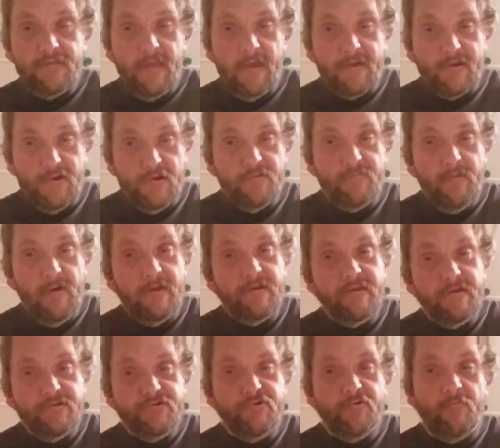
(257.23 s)
that could have been
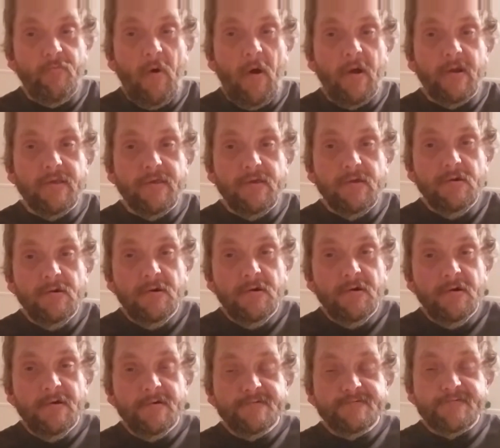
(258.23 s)
in your body.
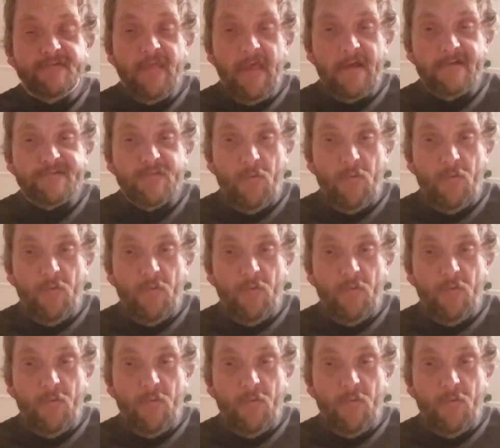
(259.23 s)
So that's